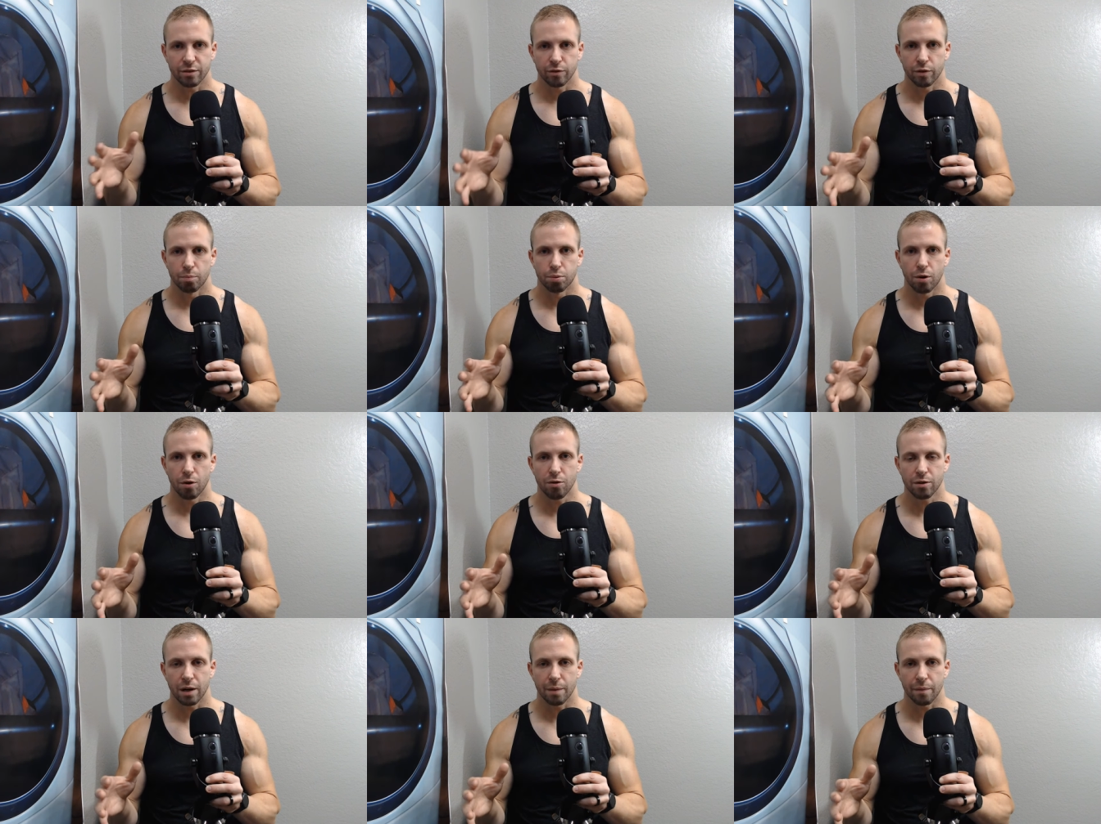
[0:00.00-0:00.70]
of the
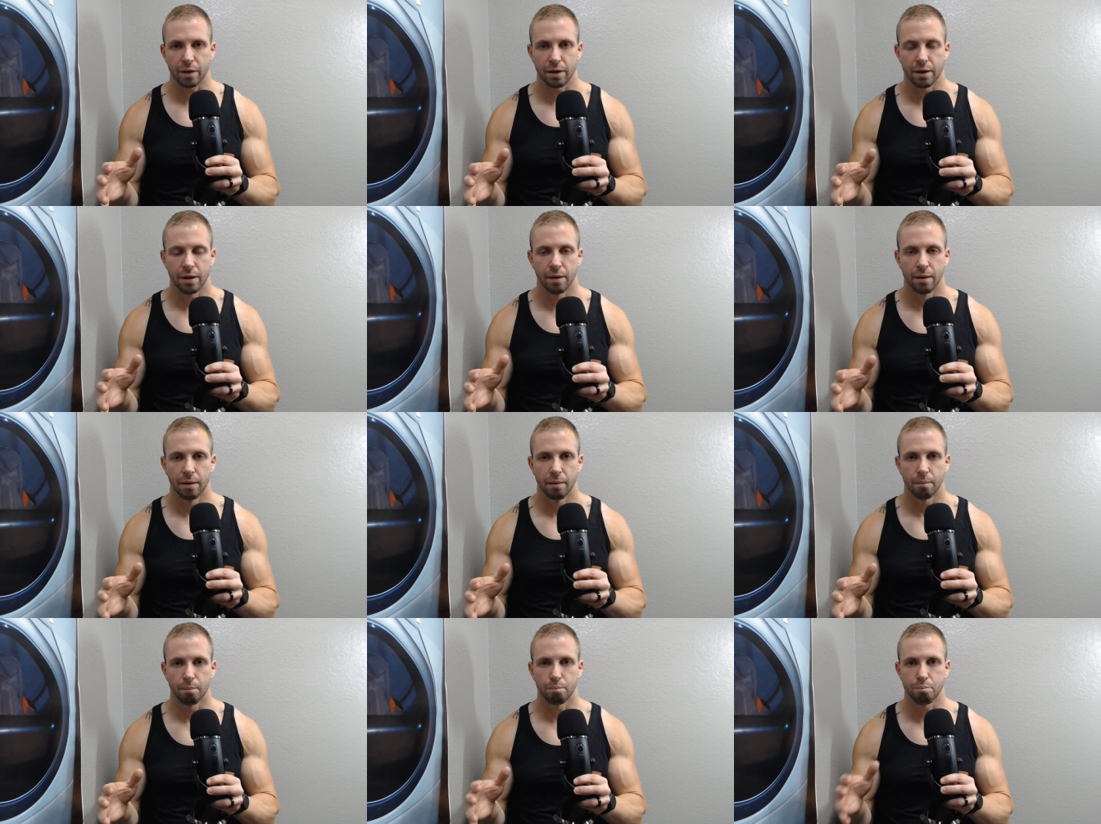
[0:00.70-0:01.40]
programming
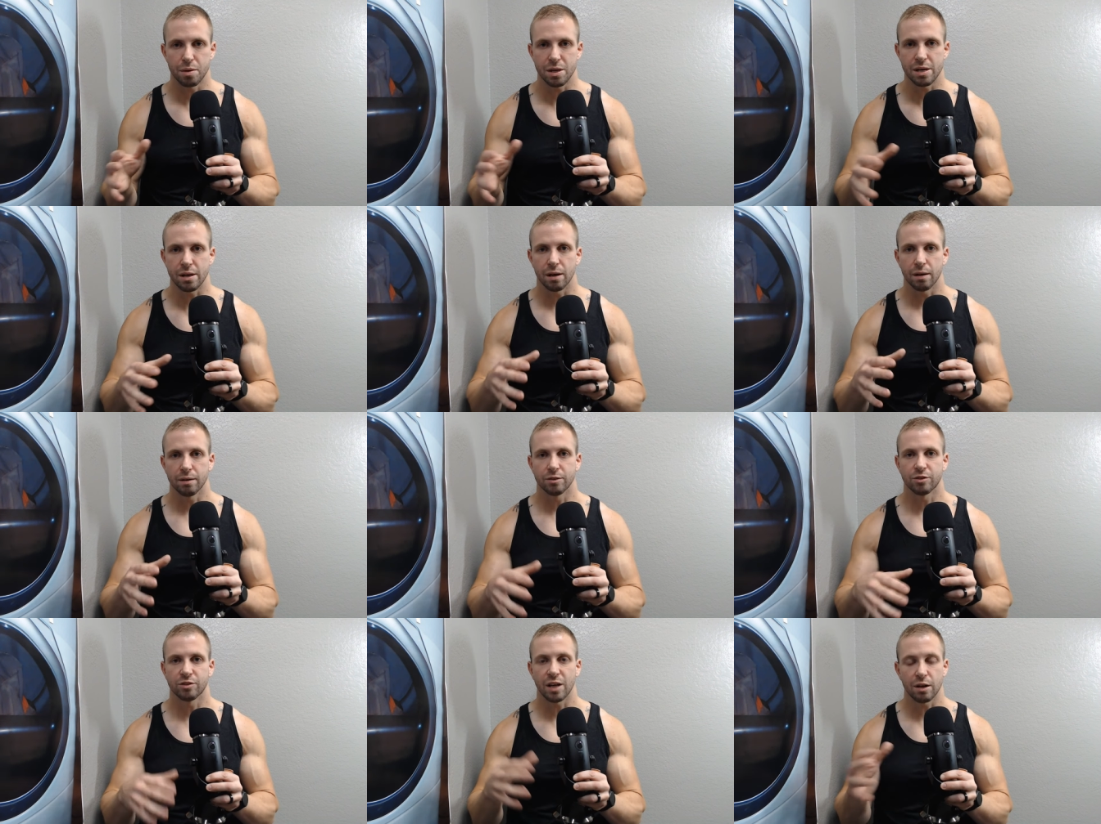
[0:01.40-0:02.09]
be
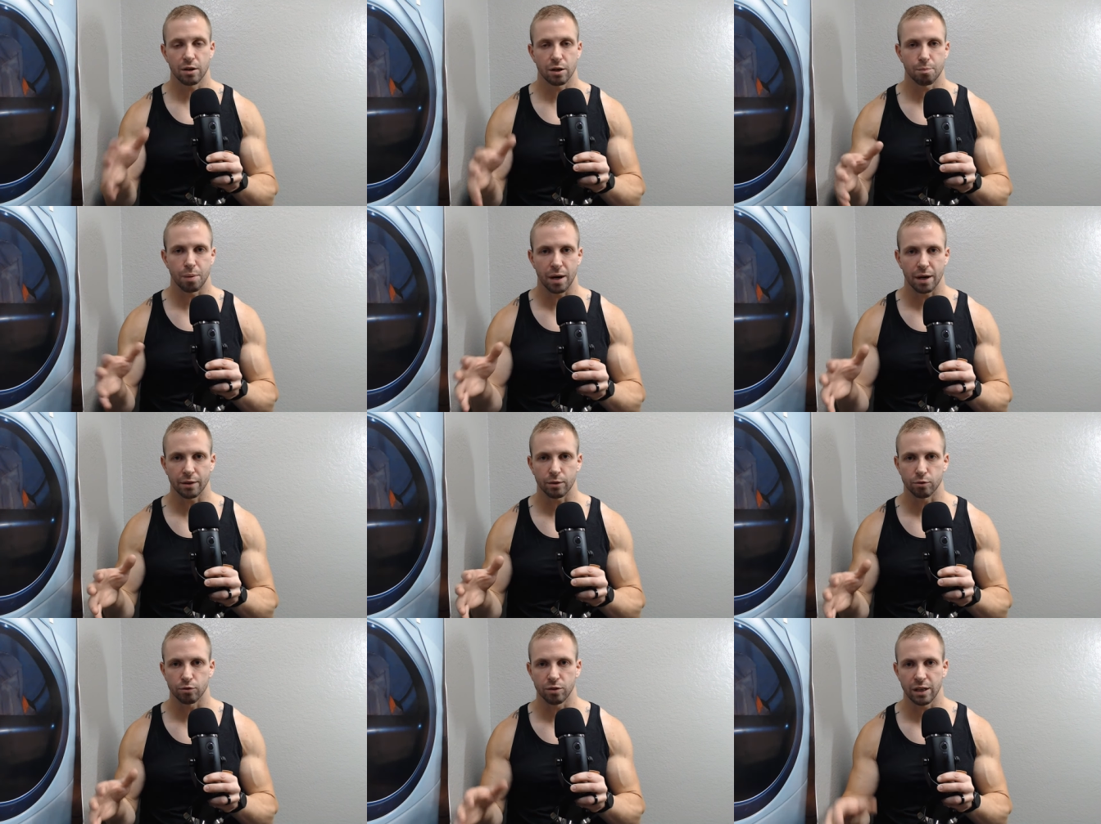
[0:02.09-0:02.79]
centered
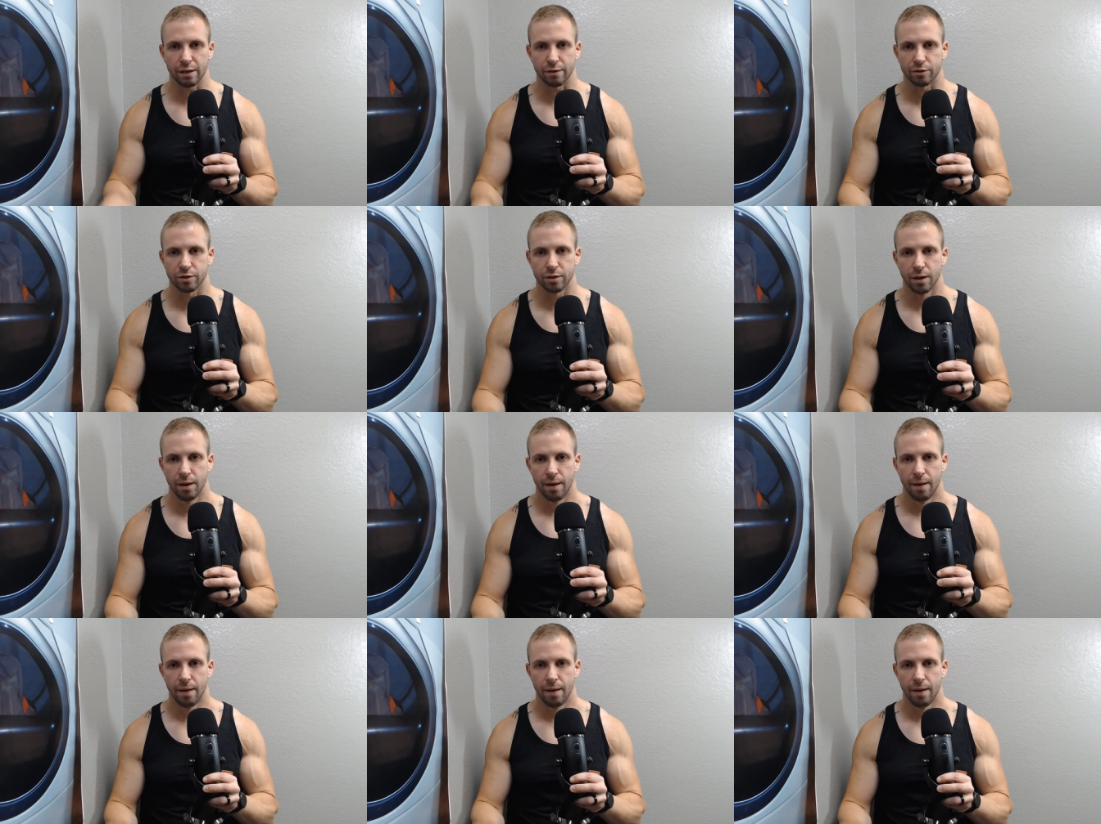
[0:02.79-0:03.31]
upon those lifts.